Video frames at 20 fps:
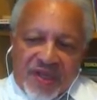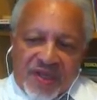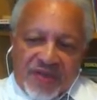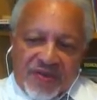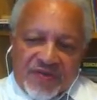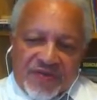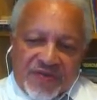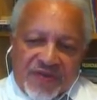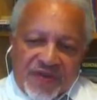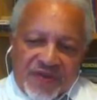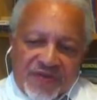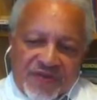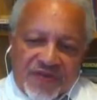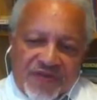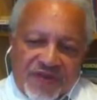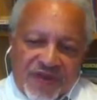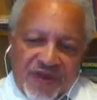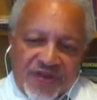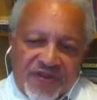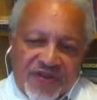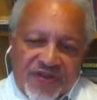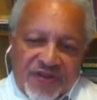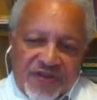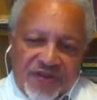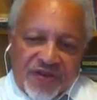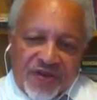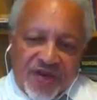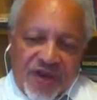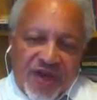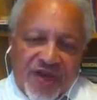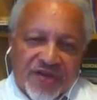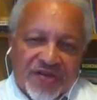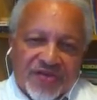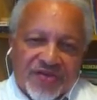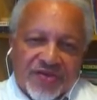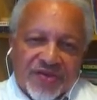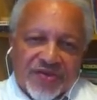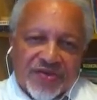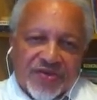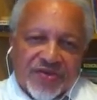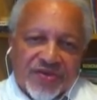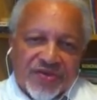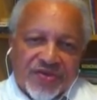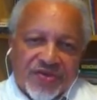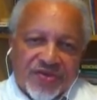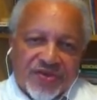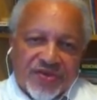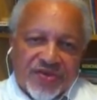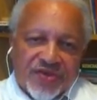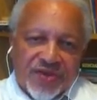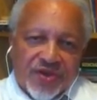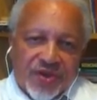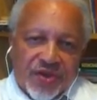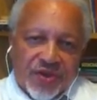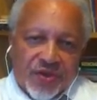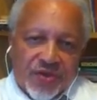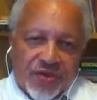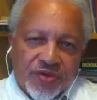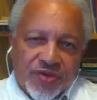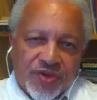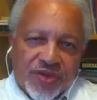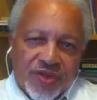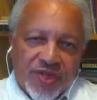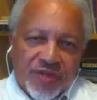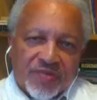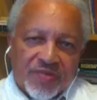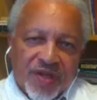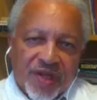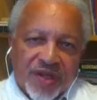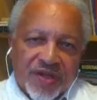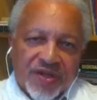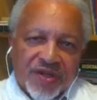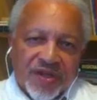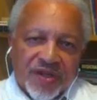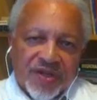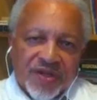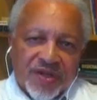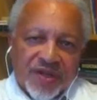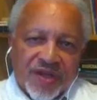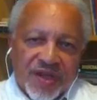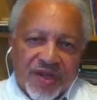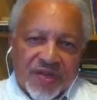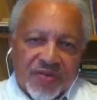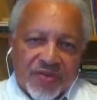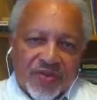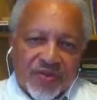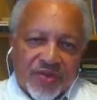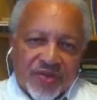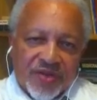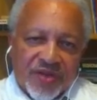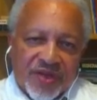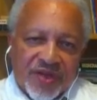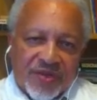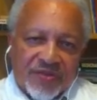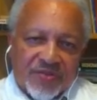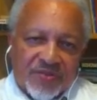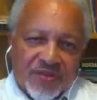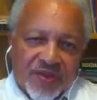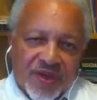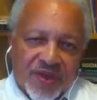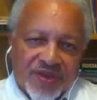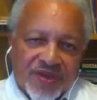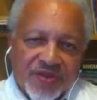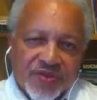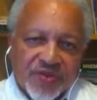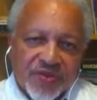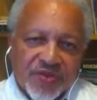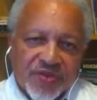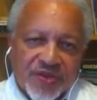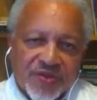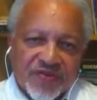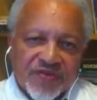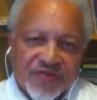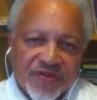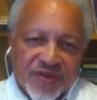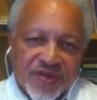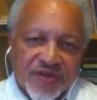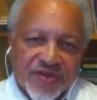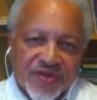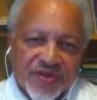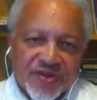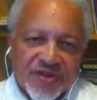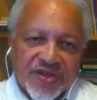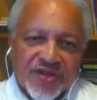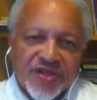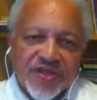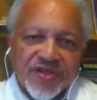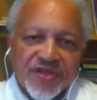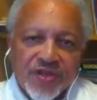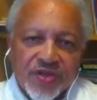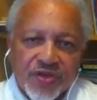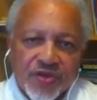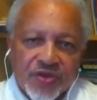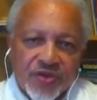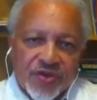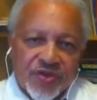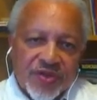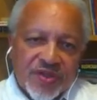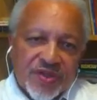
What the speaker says: If inflation rises, the only commodity that will keep pace with inflation is gold.